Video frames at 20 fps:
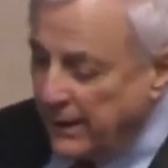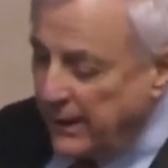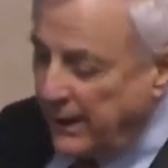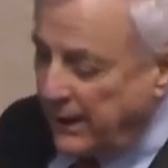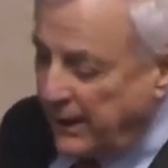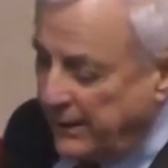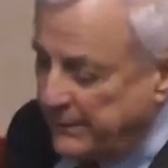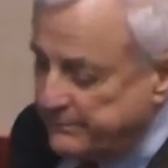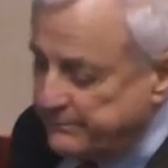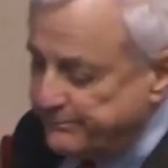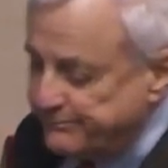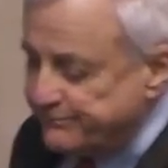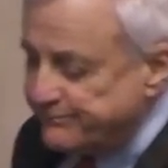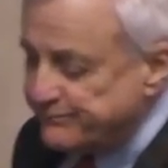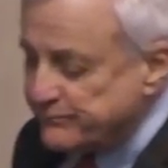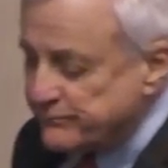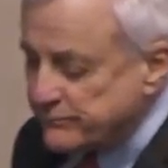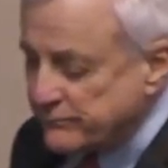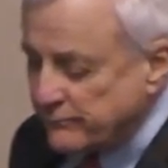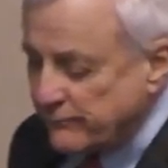Uh,
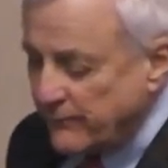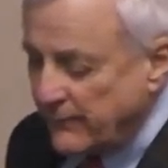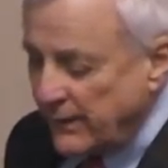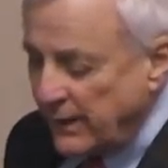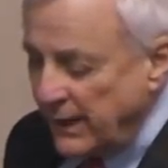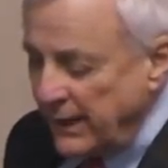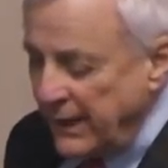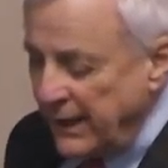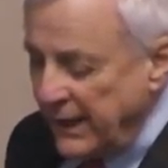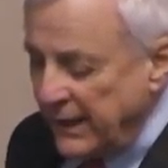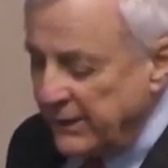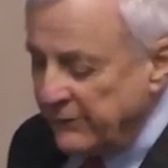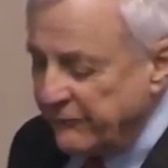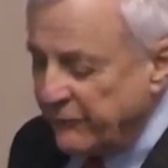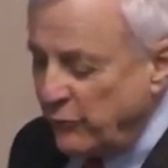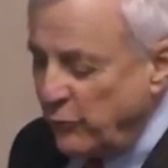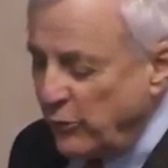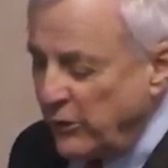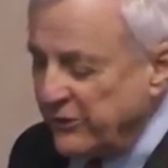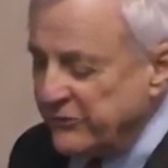and of
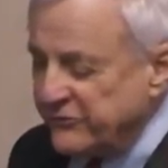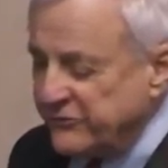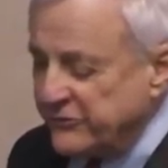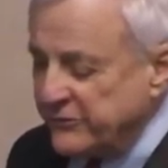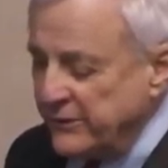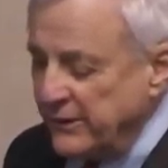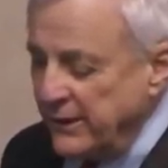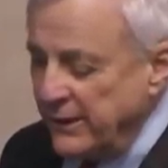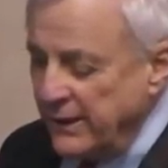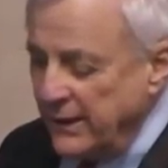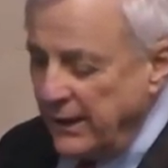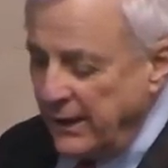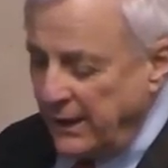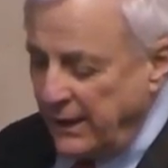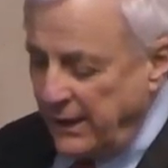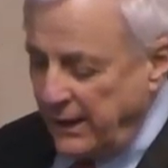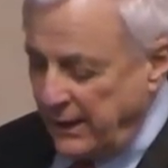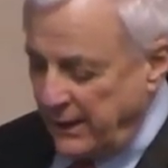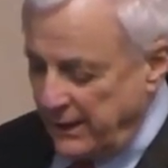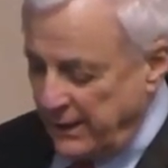course,
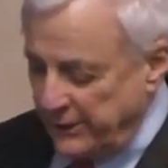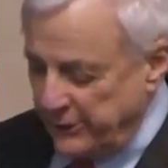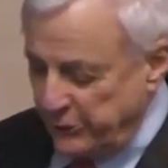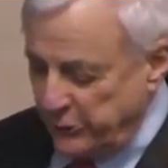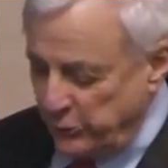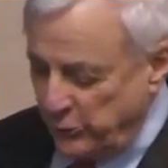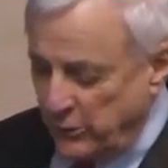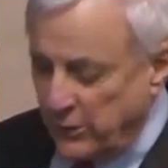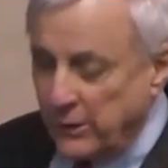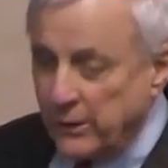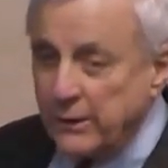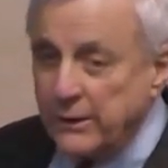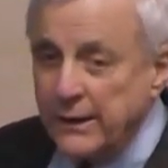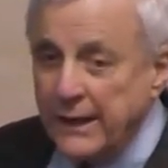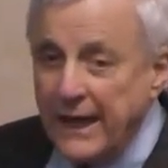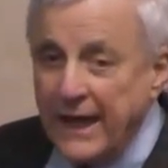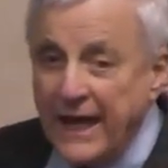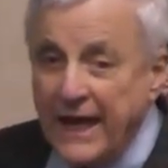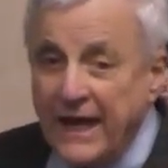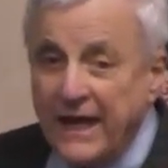uh, your
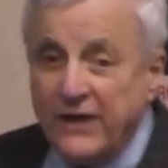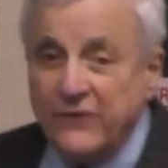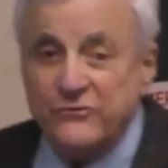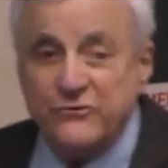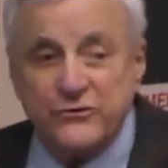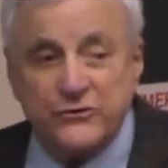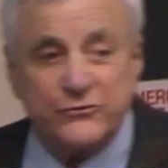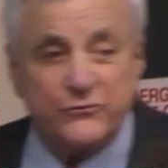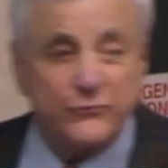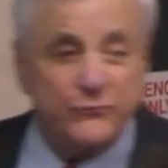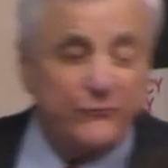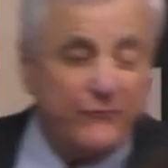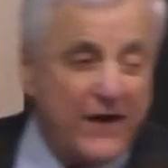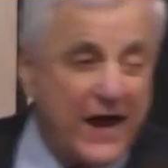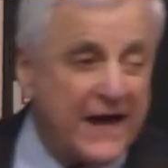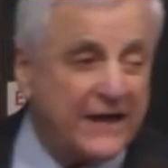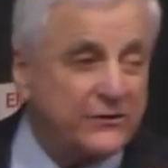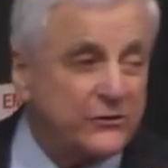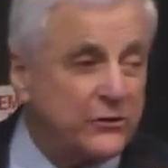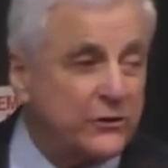age is a
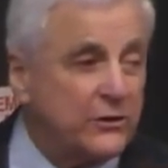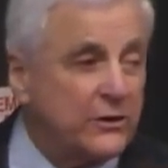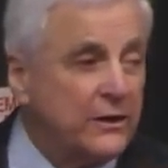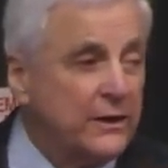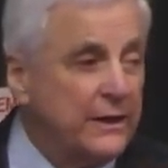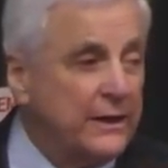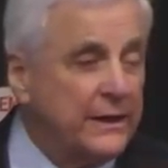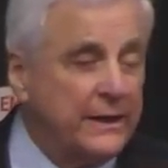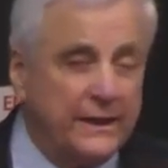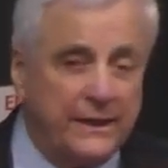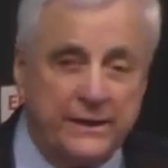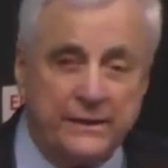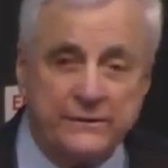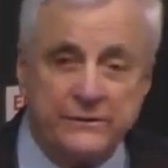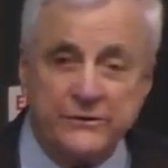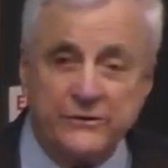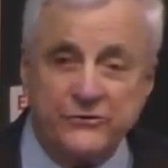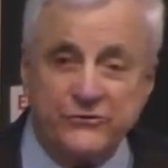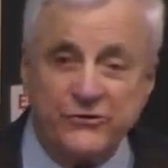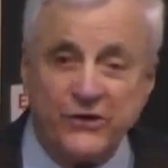factor
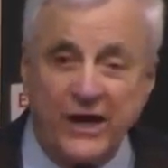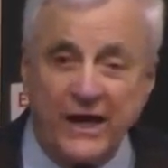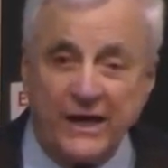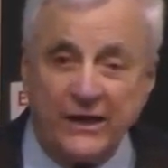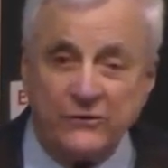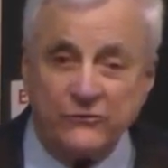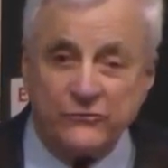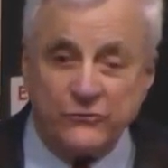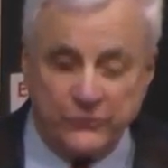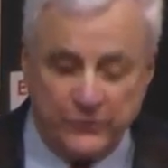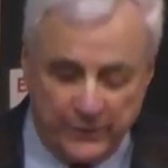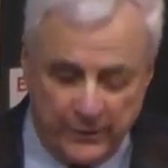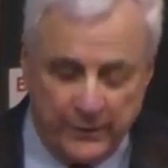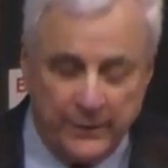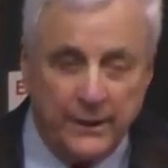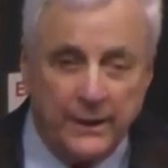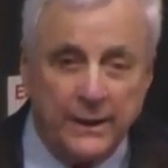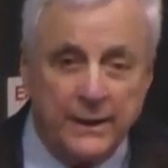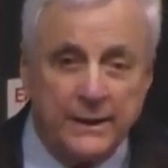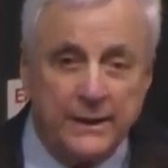in the change.
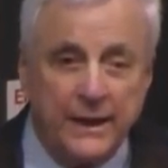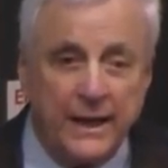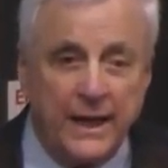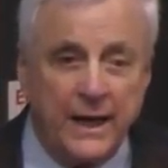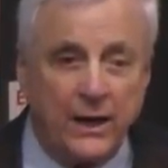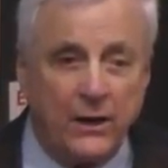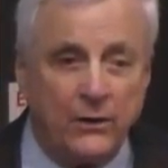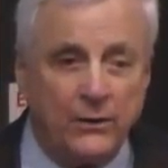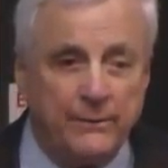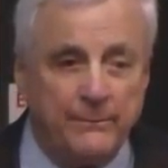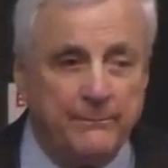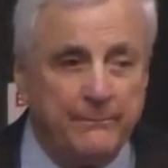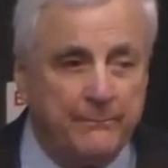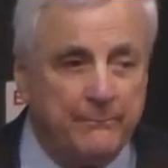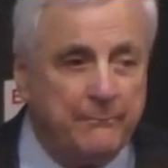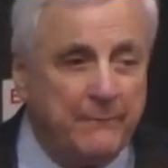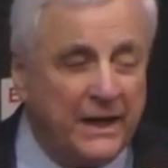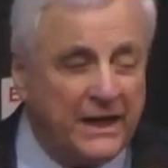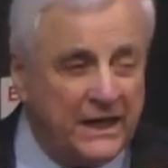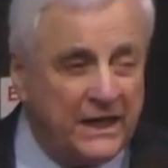Now,
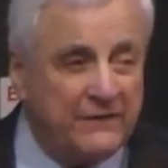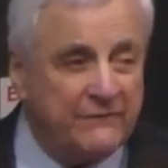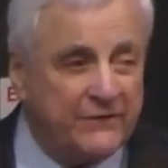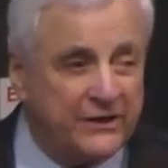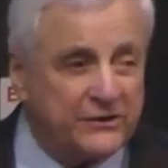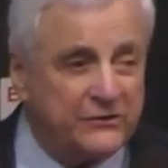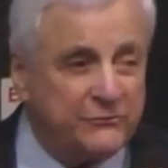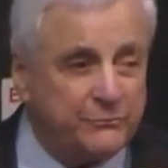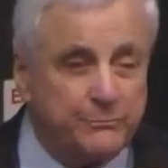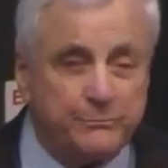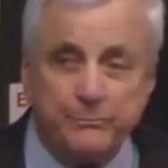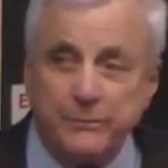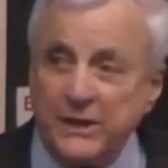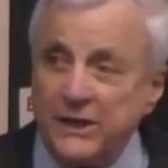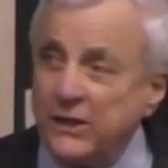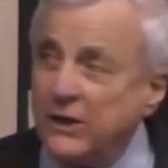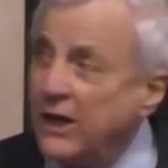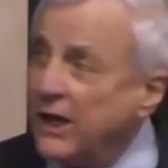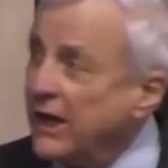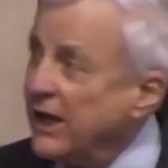many of us,
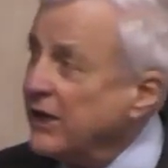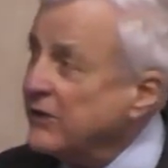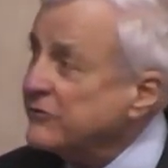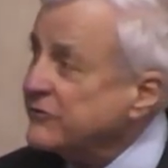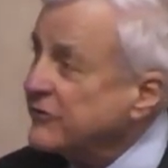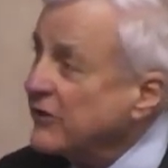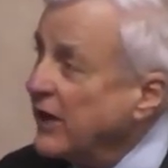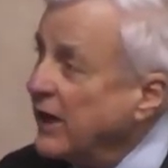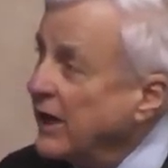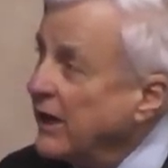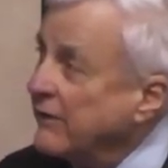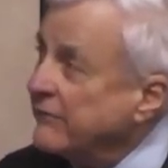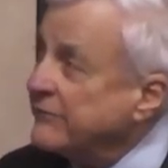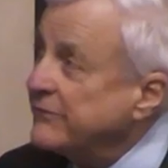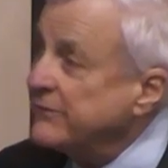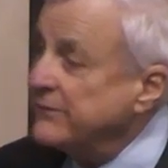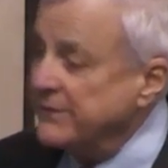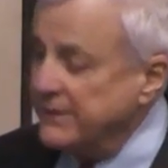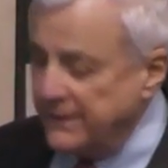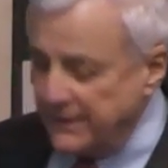because
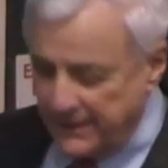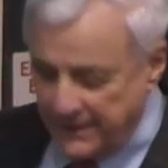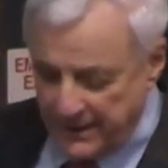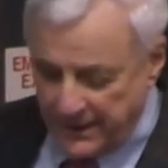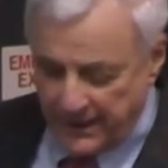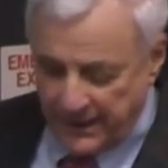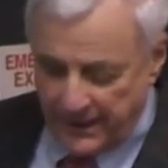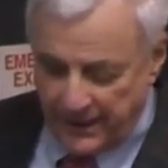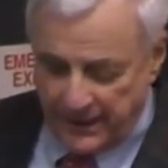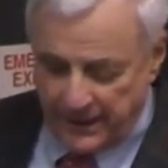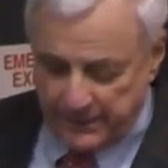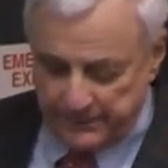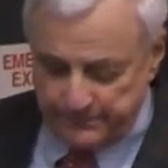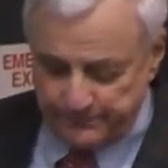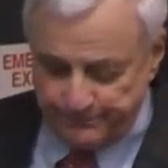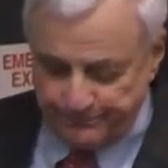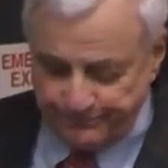of uh,